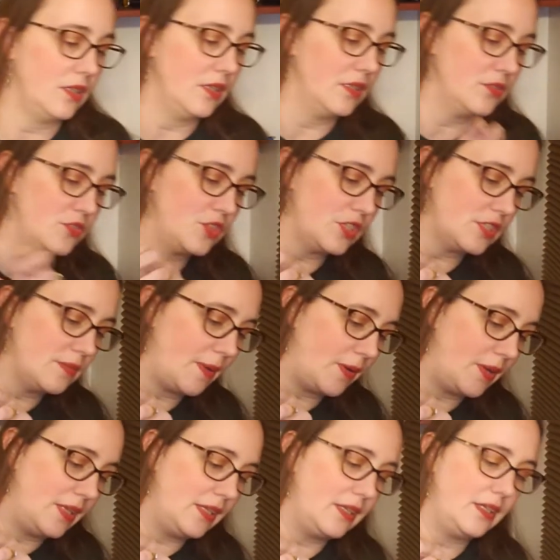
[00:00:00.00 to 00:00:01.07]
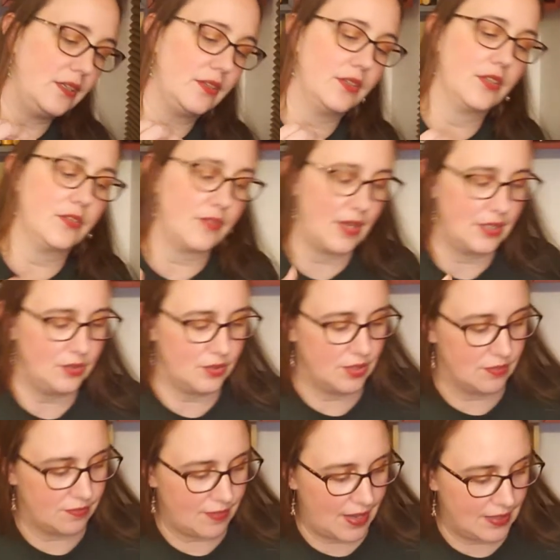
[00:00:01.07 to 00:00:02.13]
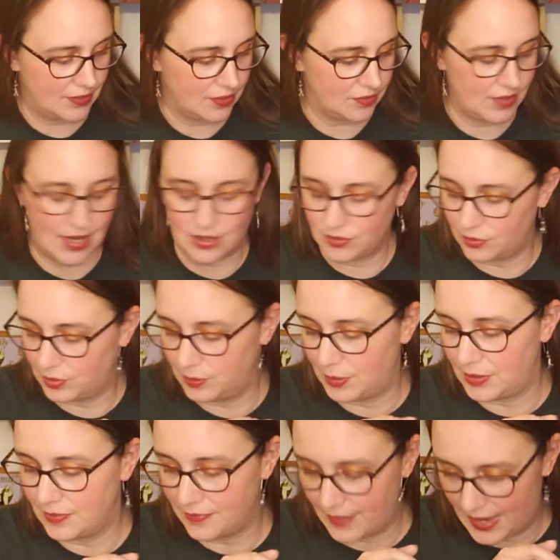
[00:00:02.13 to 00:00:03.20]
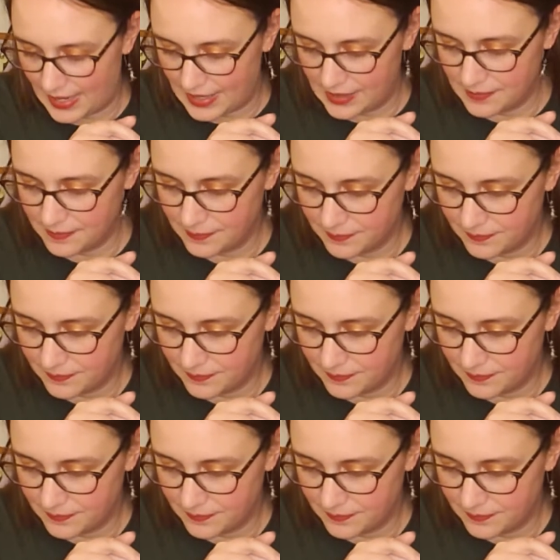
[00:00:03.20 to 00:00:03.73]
just about any needle and thread you can find around would be fine.